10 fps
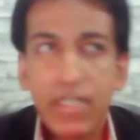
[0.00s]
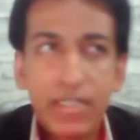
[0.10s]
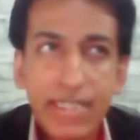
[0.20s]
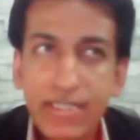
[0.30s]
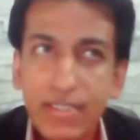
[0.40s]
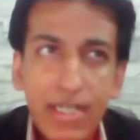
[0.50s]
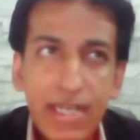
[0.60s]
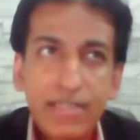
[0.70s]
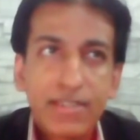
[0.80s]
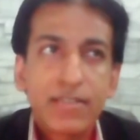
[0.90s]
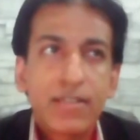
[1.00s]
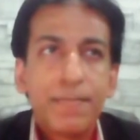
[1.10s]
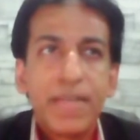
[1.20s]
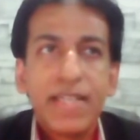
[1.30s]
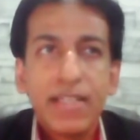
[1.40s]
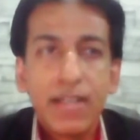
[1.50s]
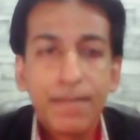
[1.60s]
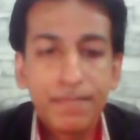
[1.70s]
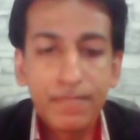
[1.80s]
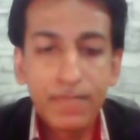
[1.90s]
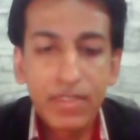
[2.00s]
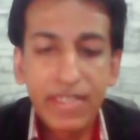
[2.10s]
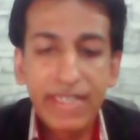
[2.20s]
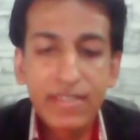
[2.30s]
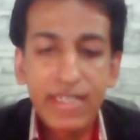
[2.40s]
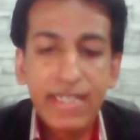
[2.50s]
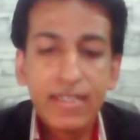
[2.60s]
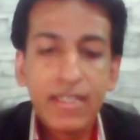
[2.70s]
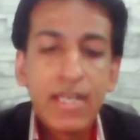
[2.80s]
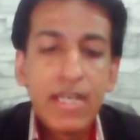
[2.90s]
Tesla bringing up the things in.